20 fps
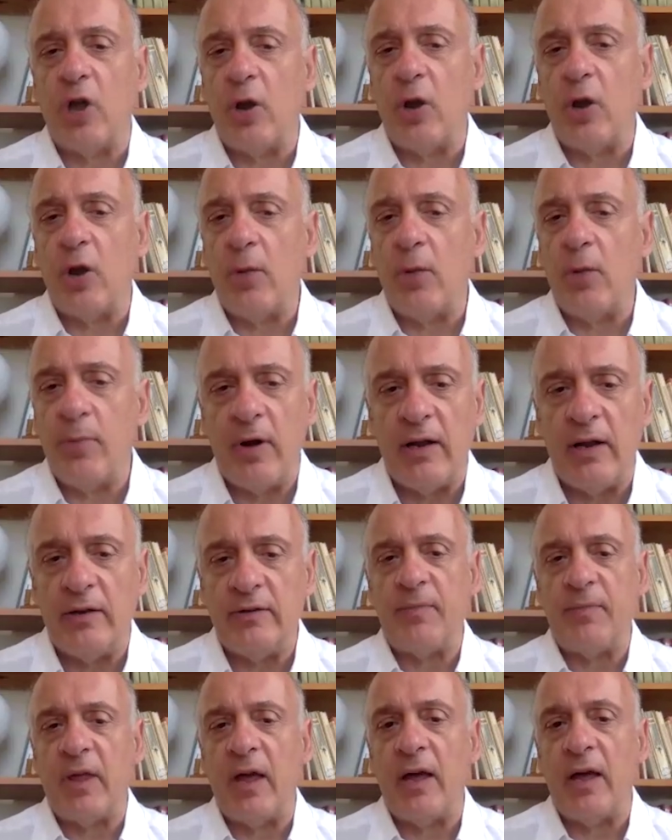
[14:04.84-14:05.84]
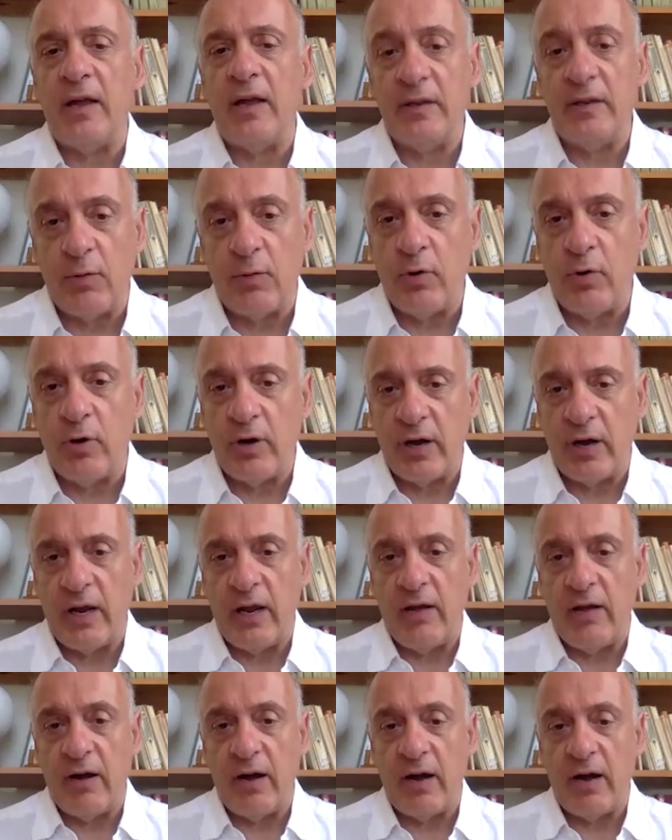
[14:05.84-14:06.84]
turbulent interwar
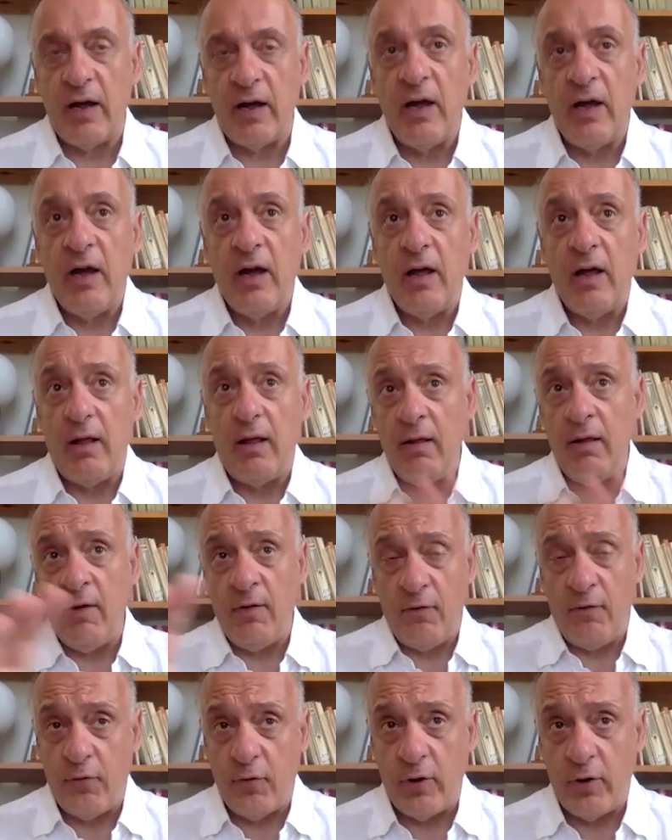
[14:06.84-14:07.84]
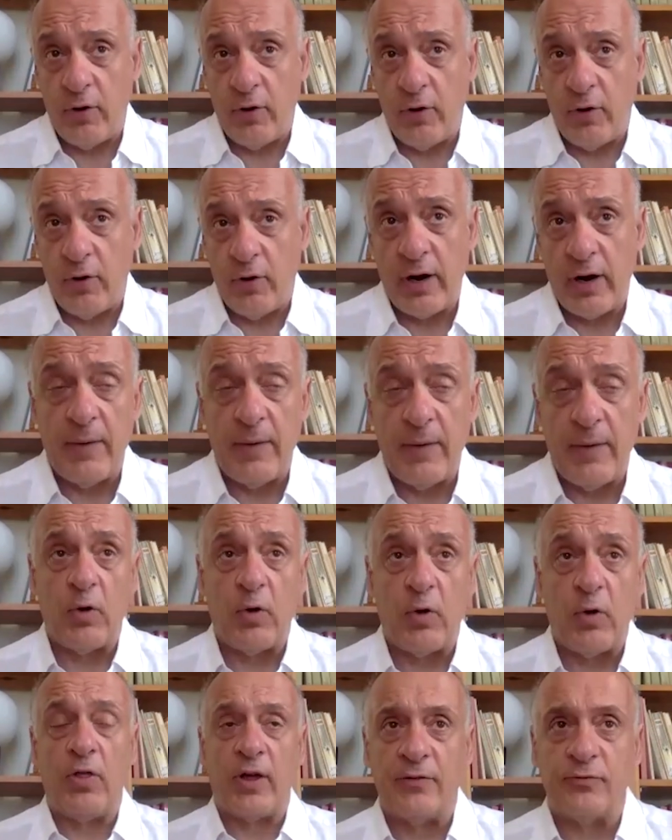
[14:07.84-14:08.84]
era for all
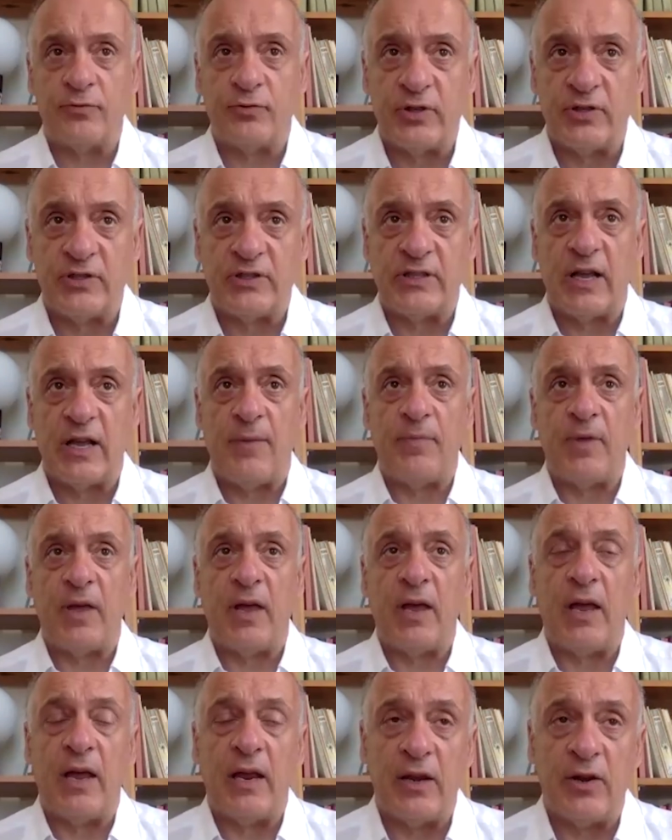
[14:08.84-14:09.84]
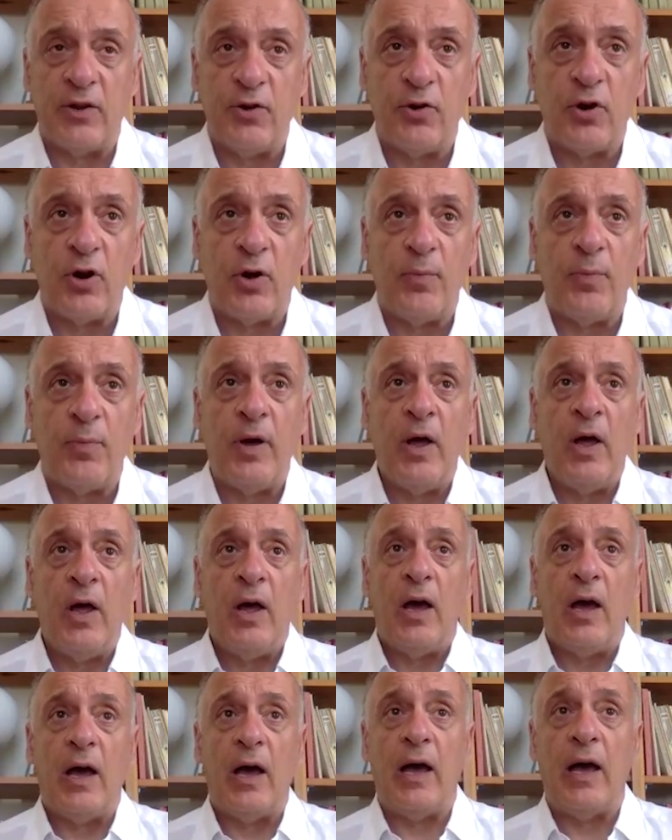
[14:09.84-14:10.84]
the countries in Europe,
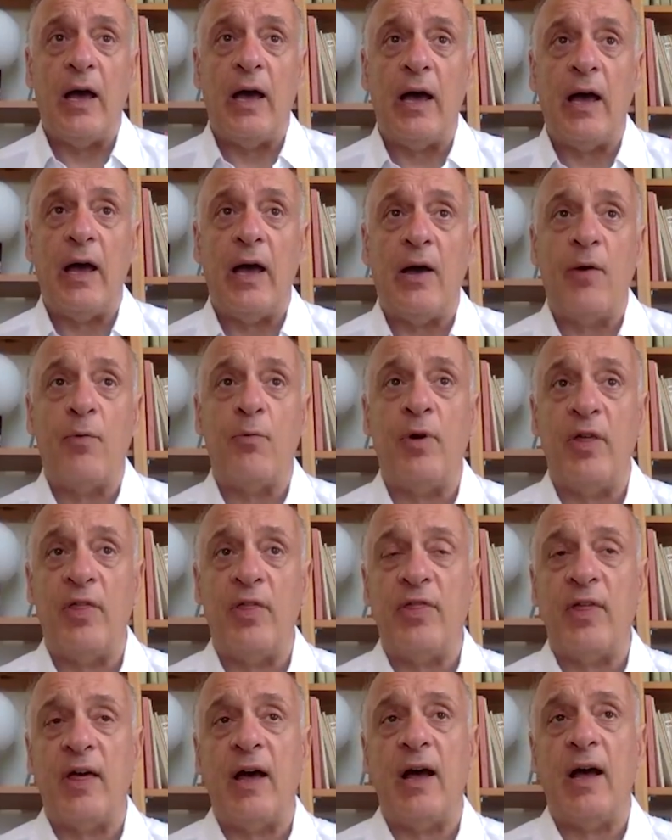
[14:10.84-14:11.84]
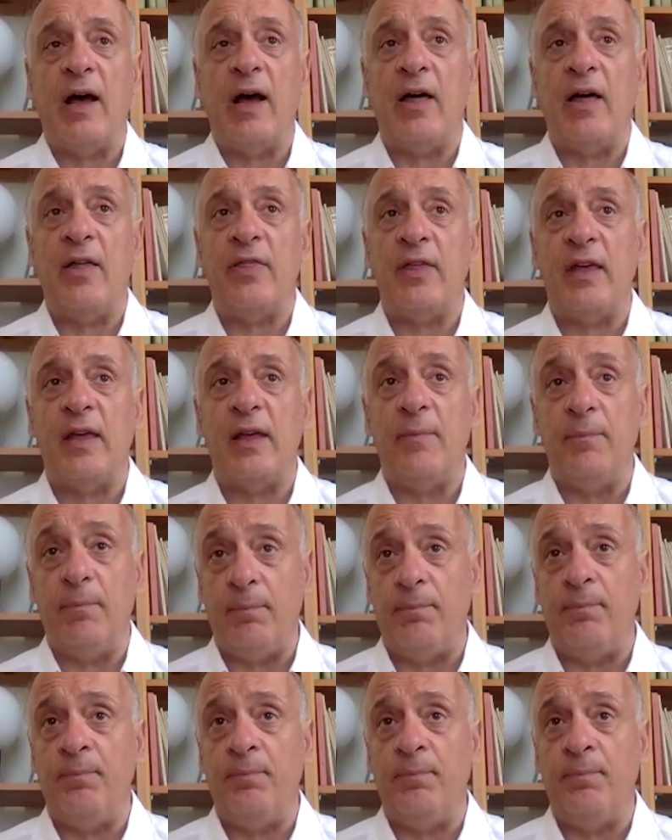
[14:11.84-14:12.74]
with the